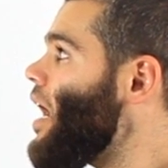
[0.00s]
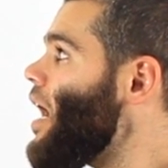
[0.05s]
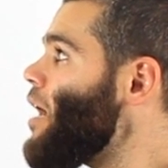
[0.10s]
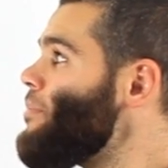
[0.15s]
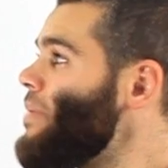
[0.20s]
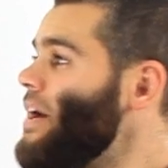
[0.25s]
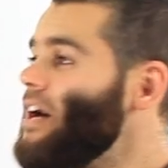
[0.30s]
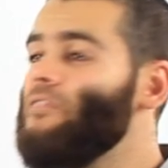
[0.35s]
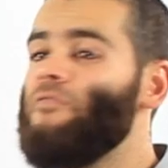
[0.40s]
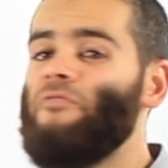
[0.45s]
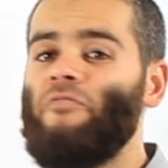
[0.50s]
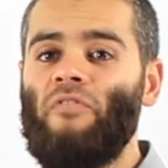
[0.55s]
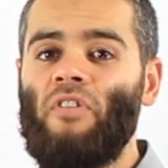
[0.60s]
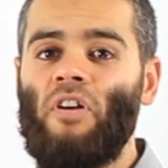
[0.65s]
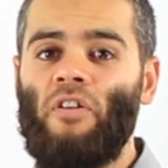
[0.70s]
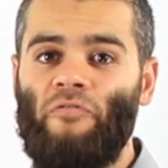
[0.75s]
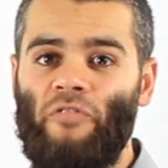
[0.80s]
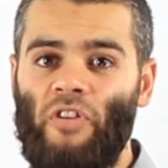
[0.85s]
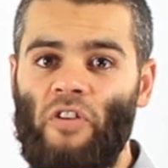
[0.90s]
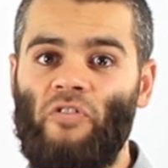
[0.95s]
above
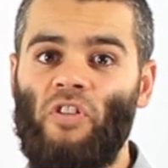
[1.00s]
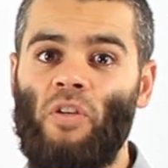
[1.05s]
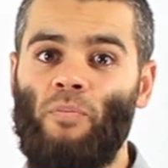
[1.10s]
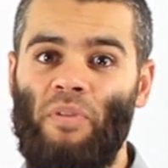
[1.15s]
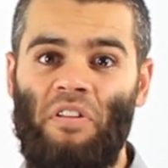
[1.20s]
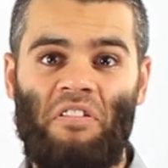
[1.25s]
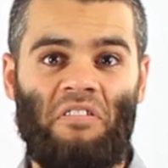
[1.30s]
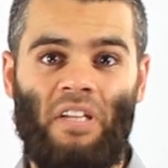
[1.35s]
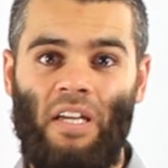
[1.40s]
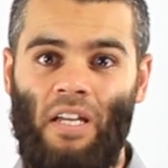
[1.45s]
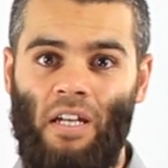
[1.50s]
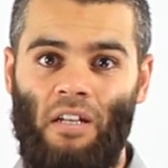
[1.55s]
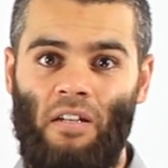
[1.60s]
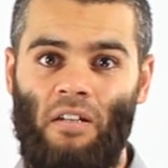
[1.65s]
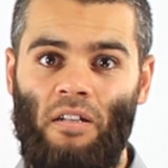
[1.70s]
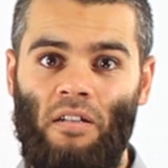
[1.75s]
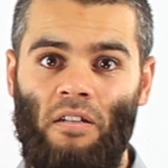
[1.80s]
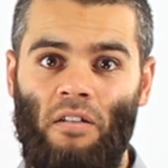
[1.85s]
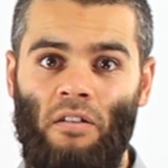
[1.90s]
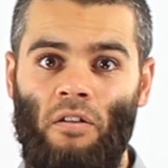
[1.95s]
50%,
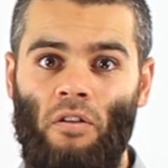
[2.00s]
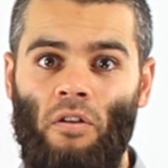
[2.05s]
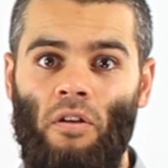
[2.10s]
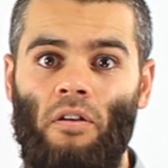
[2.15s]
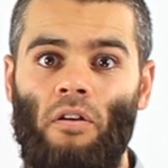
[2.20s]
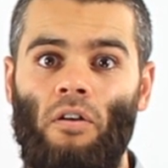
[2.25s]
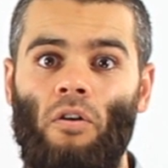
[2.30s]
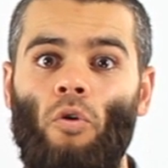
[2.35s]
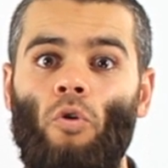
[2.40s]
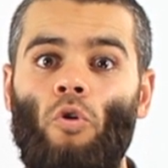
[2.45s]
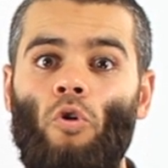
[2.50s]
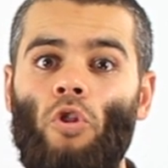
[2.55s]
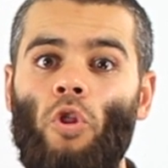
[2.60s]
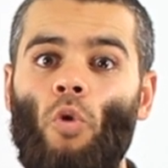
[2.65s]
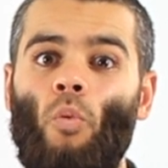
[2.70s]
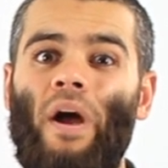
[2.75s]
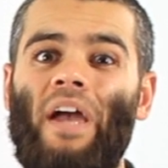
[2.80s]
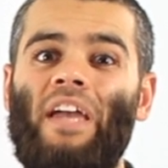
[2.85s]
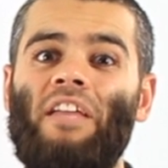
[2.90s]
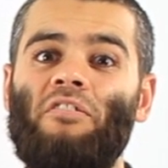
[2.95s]
all the
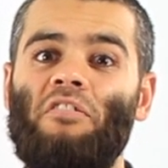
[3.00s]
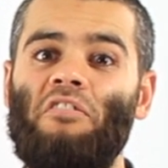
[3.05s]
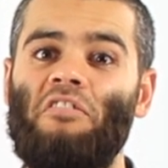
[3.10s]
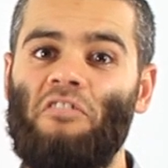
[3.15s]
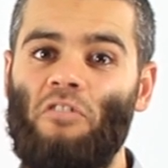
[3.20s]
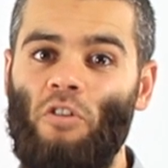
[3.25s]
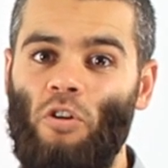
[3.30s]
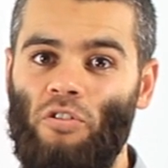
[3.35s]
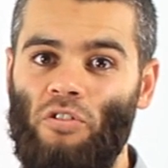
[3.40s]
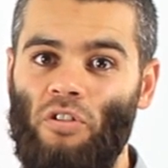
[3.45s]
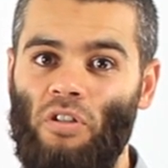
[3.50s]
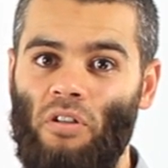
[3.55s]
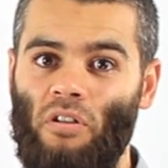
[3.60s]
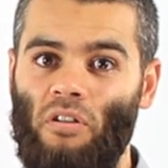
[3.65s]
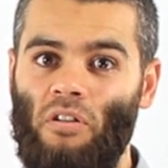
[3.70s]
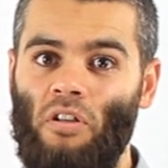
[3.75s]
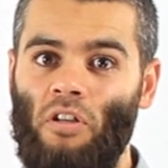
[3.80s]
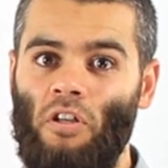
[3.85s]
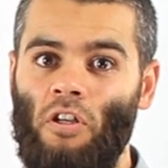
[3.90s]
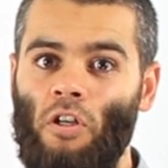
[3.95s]
way to
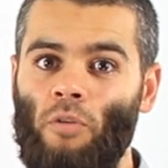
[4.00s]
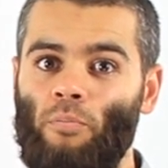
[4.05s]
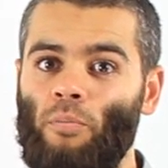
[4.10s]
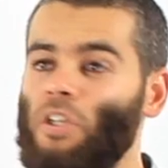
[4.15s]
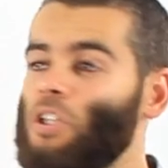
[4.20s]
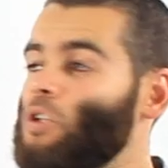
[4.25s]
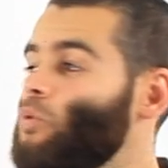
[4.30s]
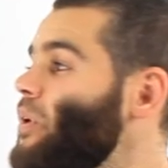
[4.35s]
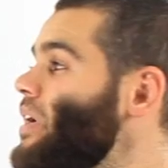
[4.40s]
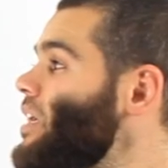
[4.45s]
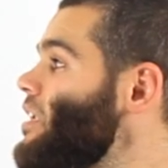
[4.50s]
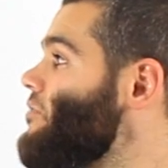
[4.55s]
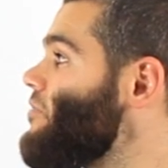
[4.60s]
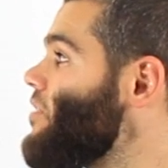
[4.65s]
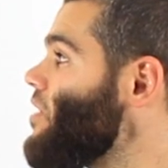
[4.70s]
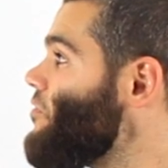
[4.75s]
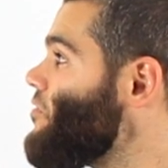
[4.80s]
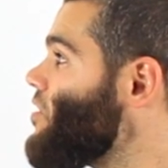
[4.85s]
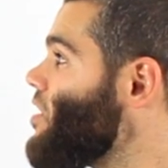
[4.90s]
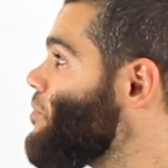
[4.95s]
certain. Between
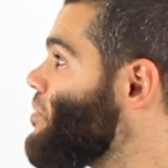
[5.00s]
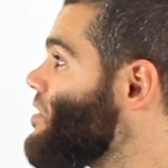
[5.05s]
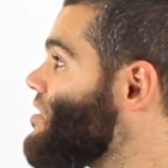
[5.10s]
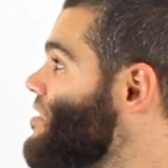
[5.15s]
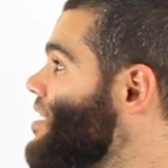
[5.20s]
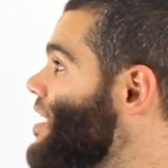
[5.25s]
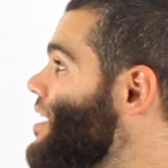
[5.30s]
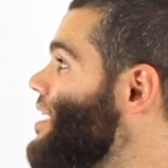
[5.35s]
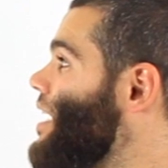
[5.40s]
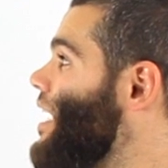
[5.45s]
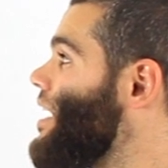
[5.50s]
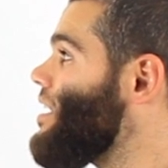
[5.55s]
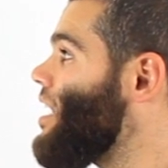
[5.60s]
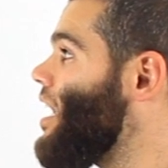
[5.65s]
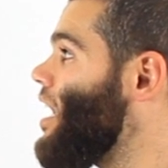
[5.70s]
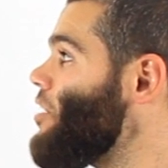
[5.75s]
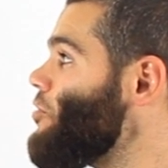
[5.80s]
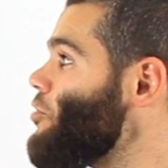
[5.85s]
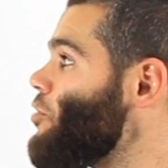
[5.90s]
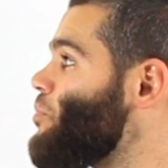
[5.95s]
50% and
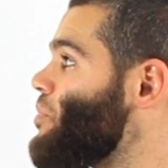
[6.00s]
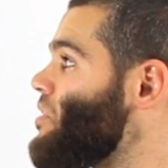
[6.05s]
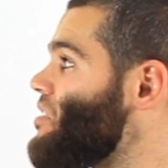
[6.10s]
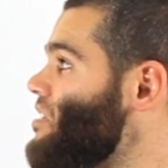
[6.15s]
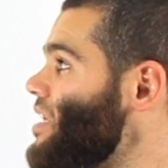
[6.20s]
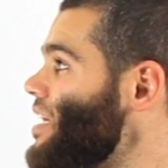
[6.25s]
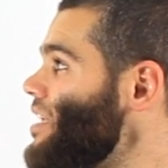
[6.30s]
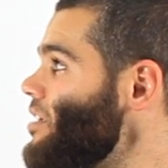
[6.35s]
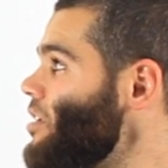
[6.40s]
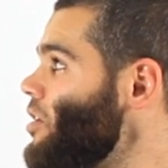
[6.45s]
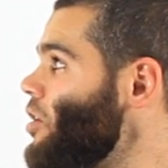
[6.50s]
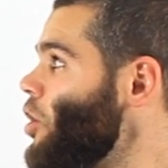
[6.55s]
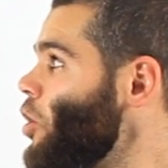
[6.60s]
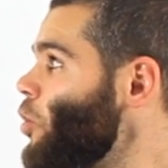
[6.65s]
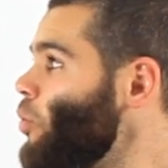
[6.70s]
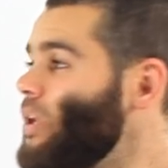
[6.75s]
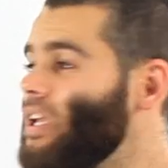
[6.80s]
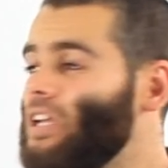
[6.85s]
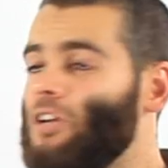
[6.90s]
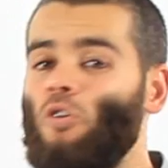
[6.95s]
100%,
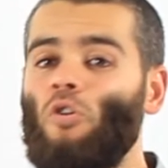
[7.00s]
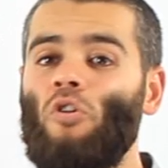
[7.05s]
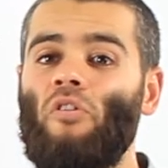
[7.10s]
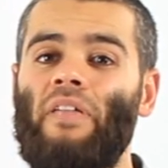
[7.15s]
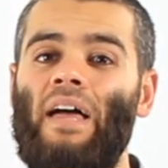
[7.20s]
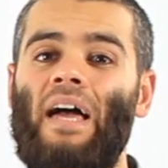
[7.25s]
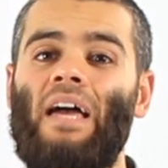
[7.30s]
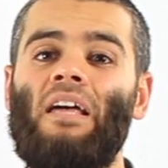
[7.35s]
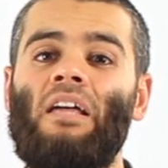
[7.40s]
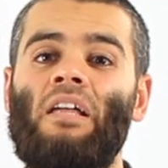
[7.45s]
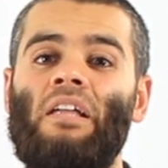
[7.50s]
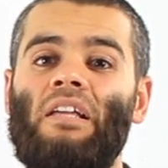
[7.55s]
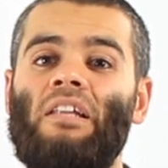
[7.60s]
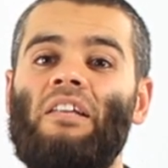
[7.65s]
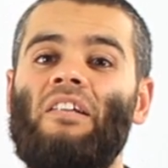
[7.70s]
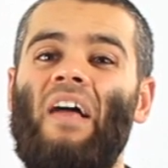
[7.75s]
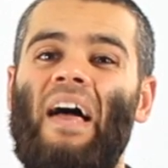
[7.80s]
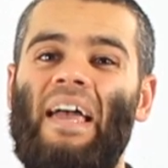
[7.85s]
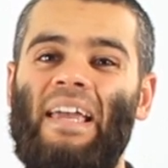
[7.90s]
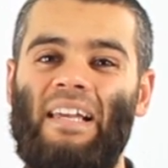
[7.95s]
we call that
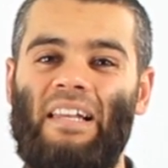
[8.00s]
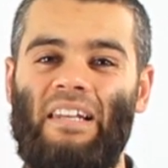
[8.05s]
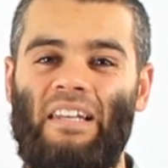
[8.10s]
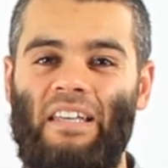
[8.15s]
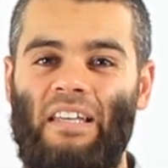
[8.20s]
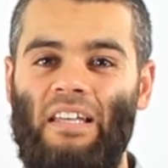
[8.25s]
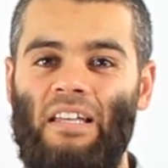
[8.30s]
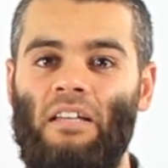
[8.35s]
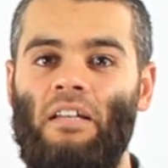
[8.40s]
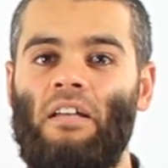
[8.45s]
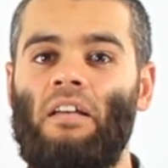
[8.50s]
likely.